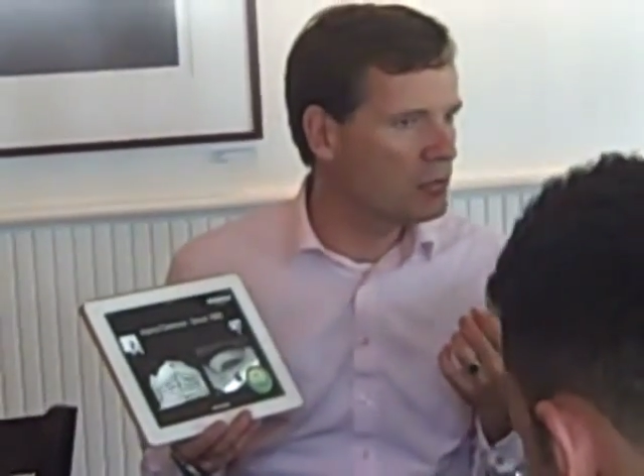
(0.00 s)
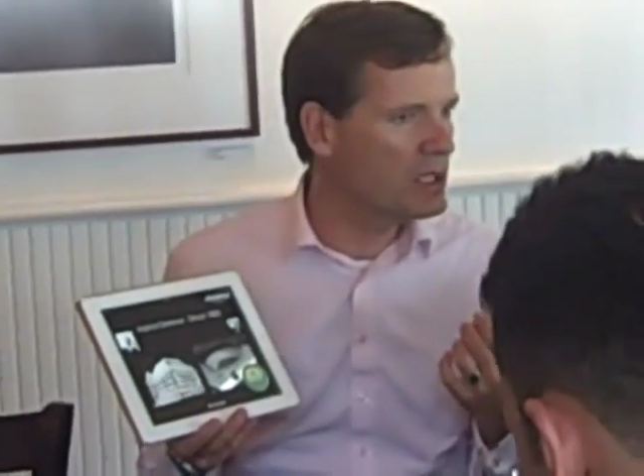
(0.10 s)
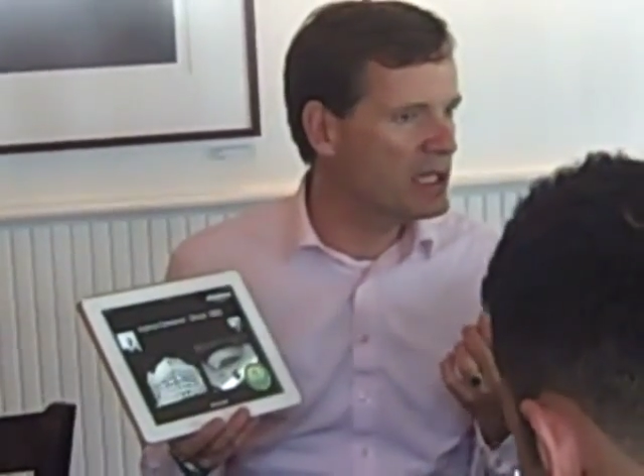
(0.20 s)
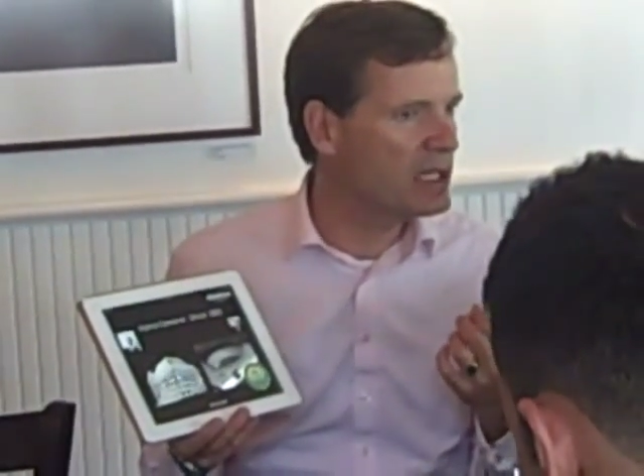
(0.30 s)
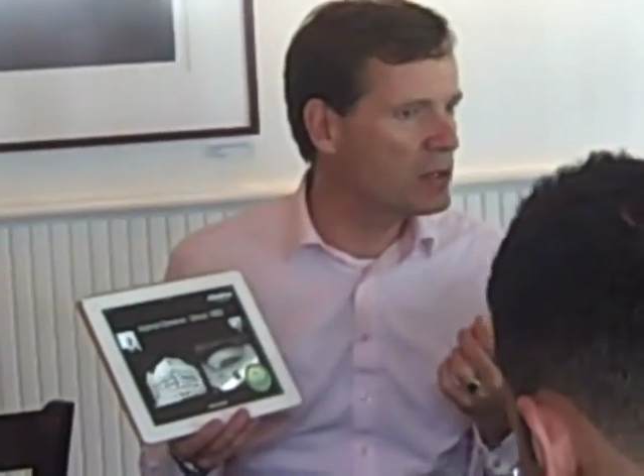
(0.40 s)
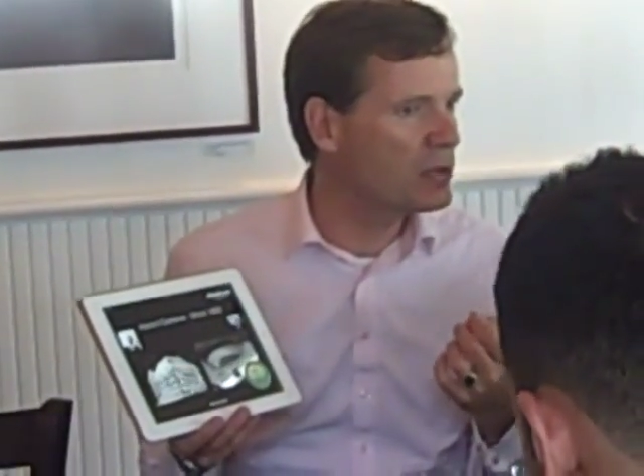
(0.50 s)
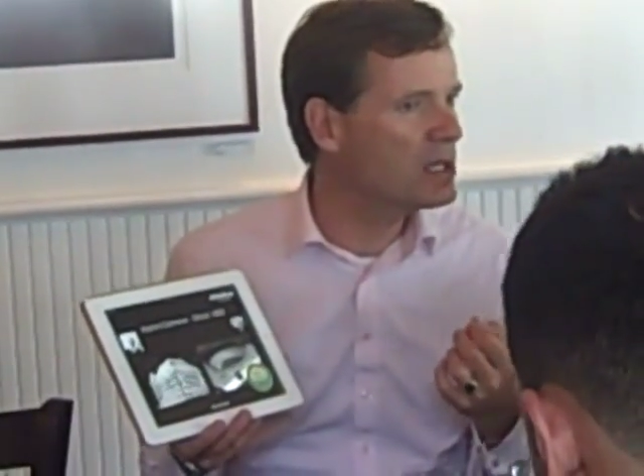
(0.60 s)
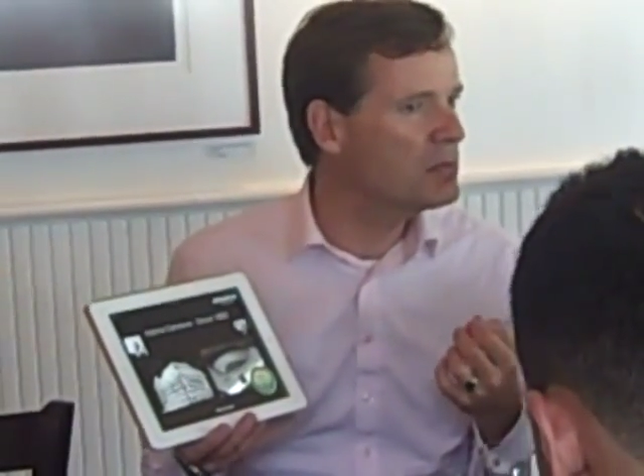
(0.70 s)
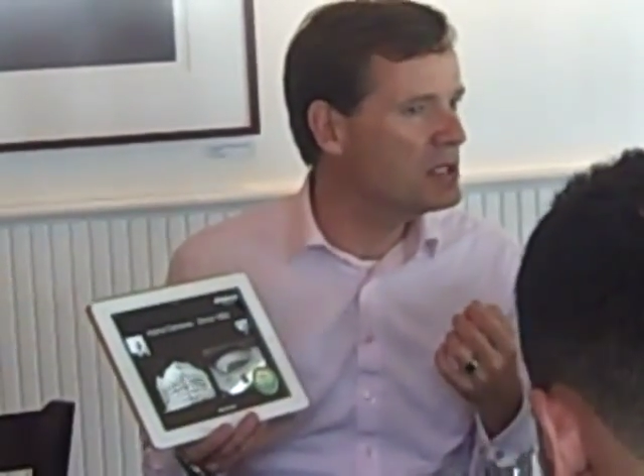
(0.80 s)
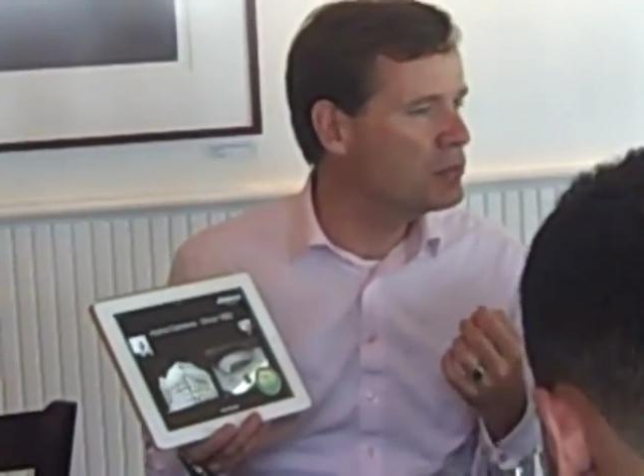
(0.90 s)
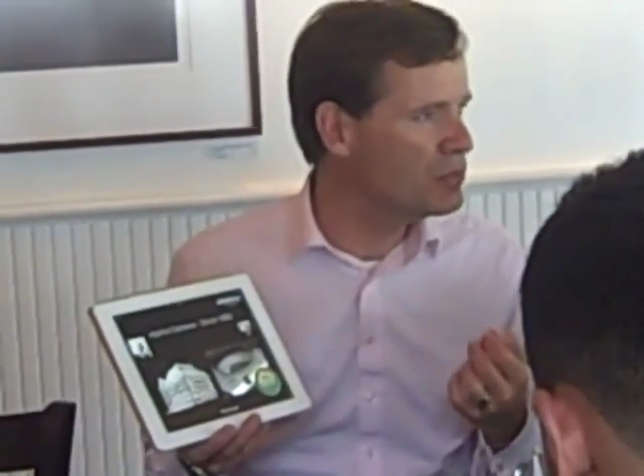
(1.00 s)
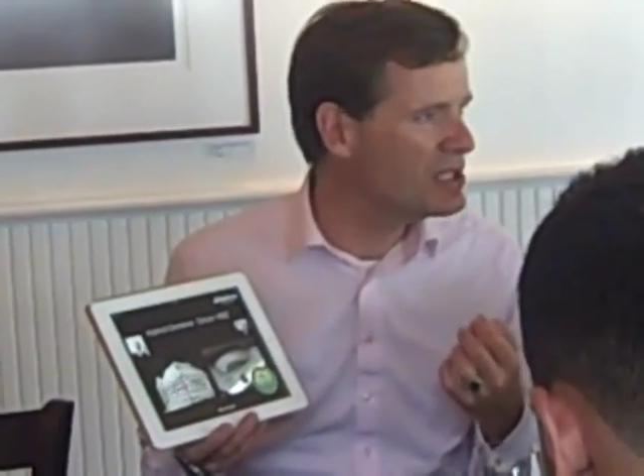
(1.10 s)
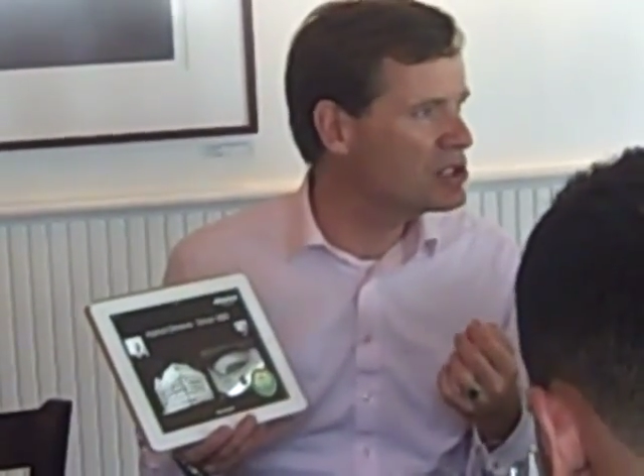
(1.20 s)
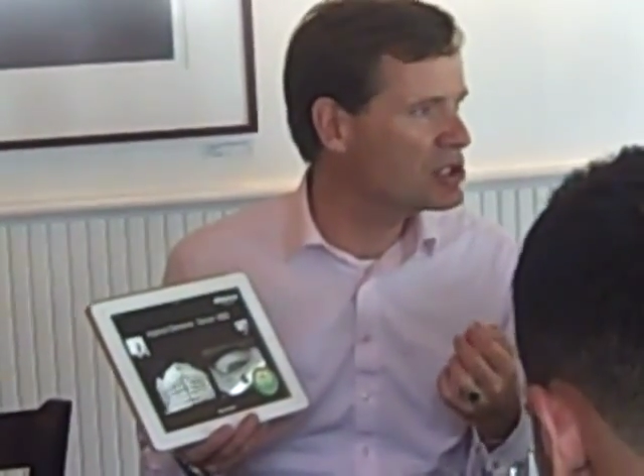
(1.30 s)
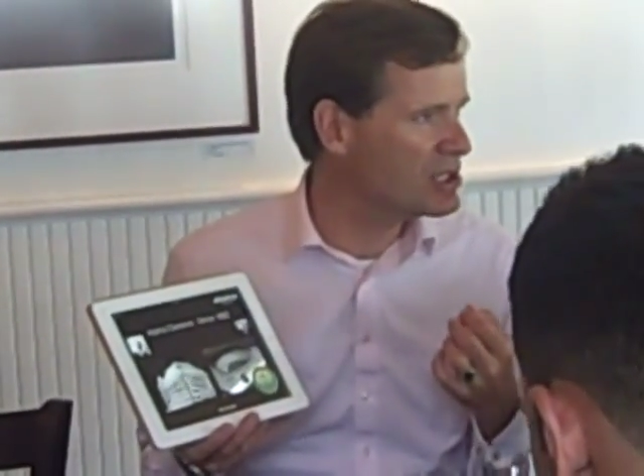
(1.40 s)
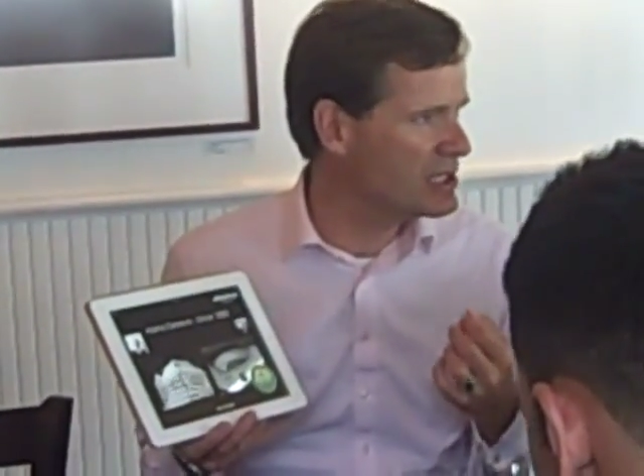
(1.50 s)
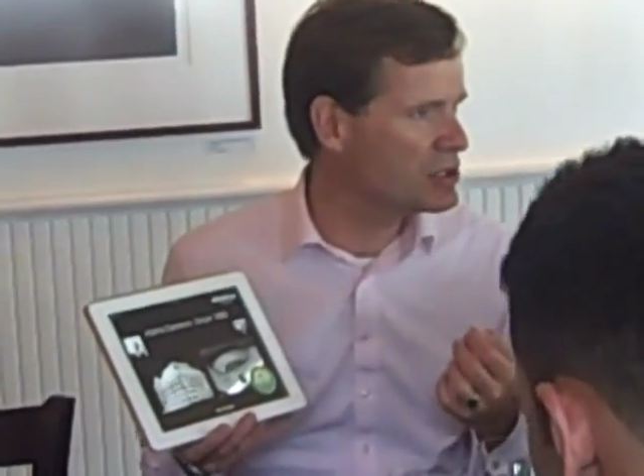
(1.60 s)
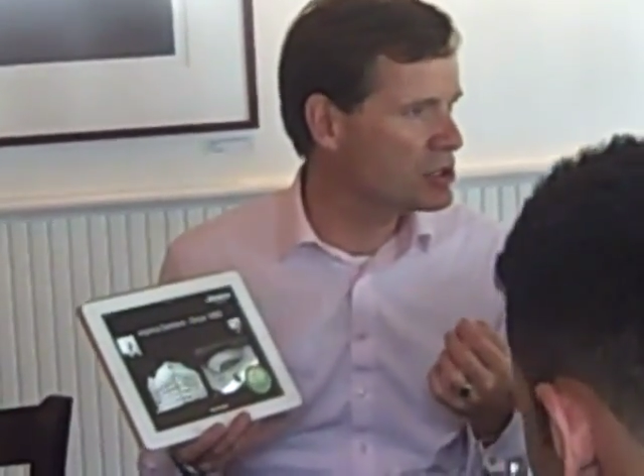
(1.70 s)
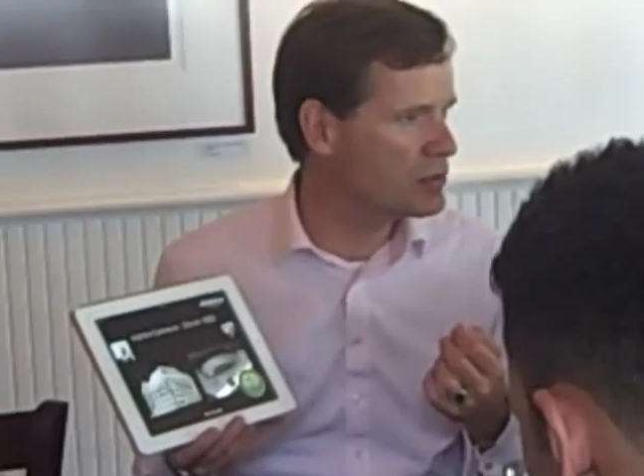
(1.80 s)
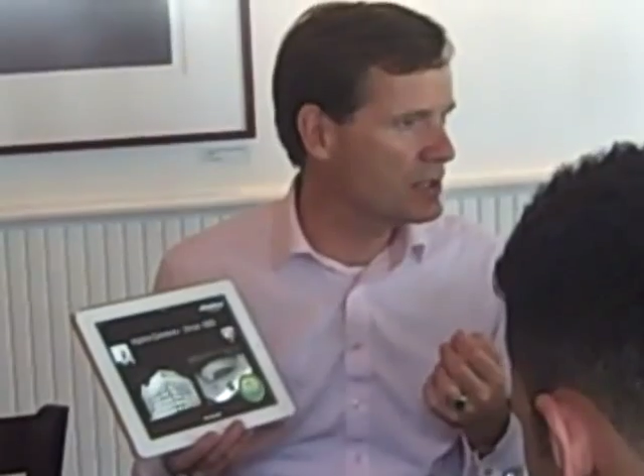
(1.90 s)
really incredibly rich
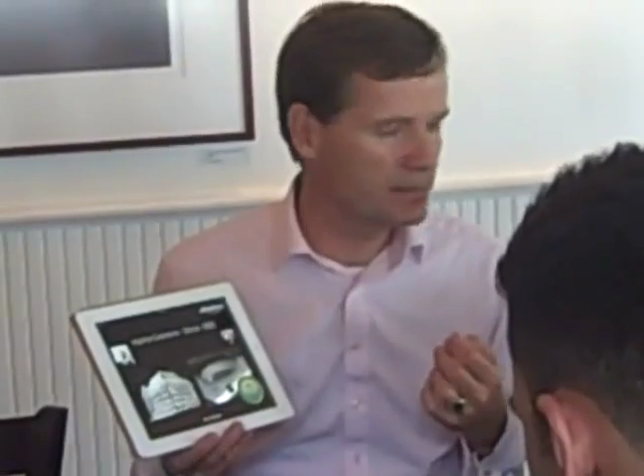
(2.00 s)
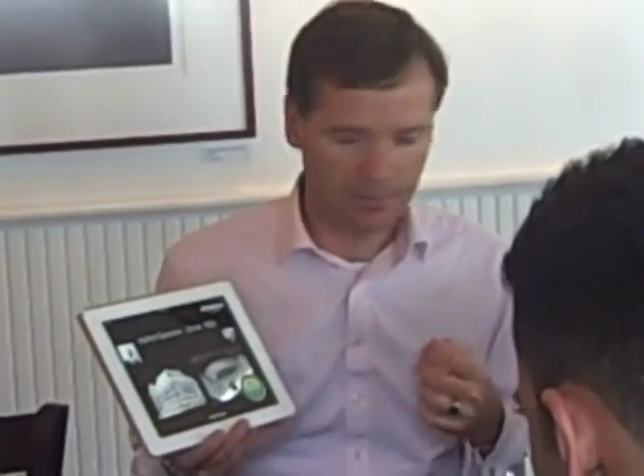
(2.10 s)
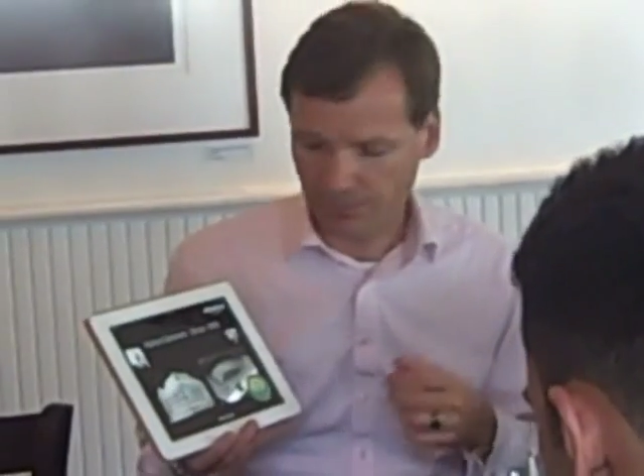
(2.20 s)
history.